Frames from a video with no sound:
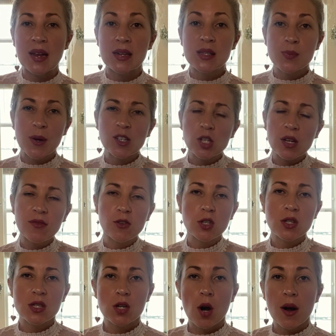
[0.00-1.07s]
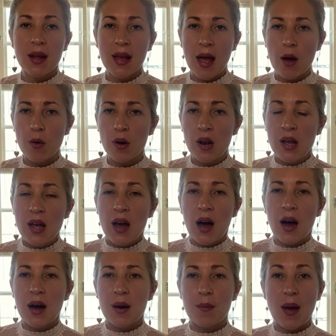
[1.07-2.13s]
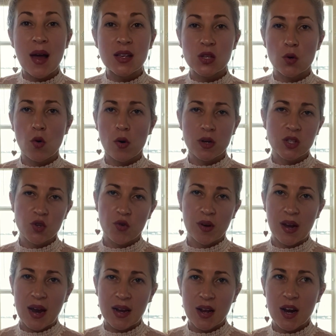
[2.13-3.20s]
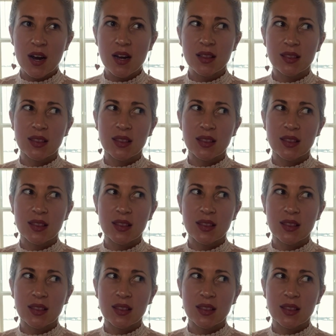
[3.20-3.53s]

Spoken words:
and especially if you're starting out as a course creator,